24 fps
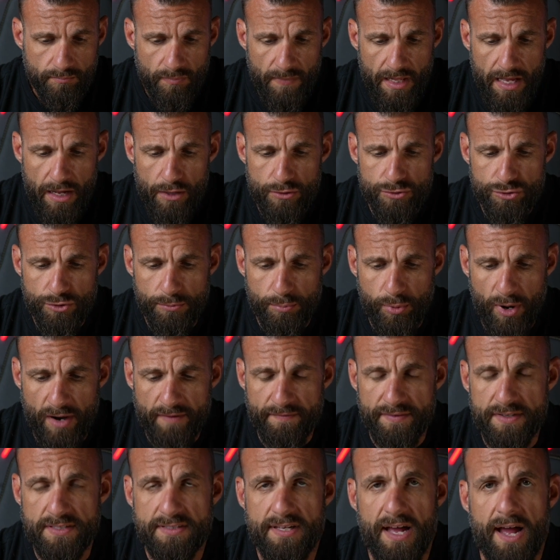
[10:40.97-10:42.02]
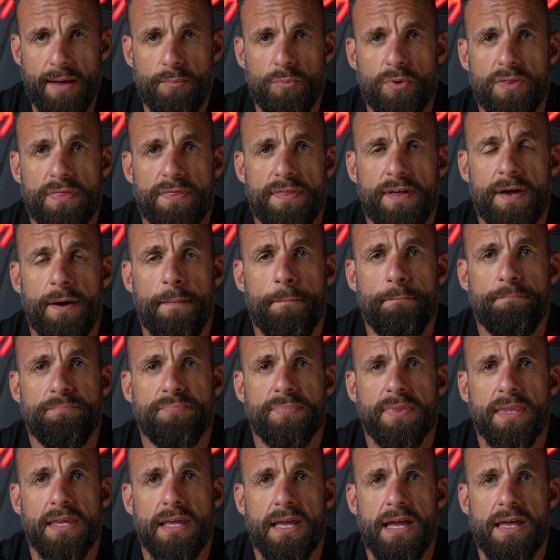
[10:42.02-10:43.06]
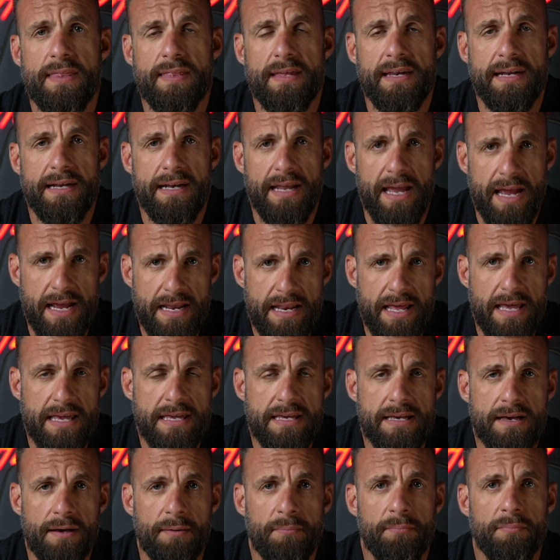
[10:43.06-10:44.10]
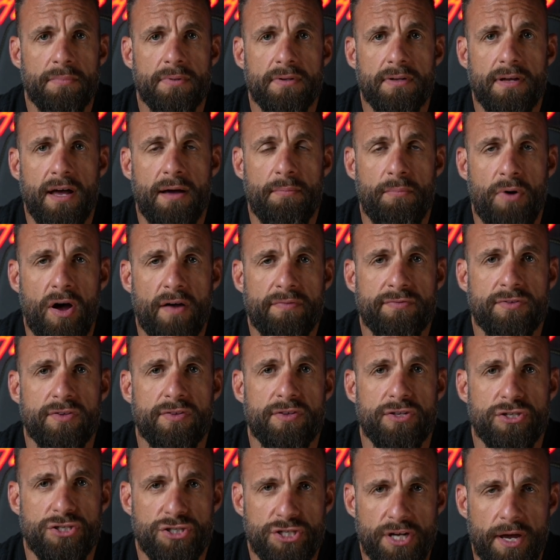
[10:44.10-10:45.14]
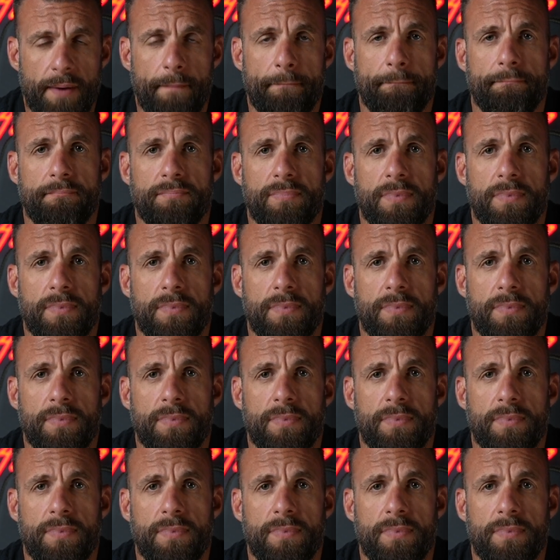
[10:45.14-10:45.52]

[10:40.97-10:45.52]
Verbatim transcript: I'll do breakfast time with them, and then at 8 a.m. I'm off to the gym,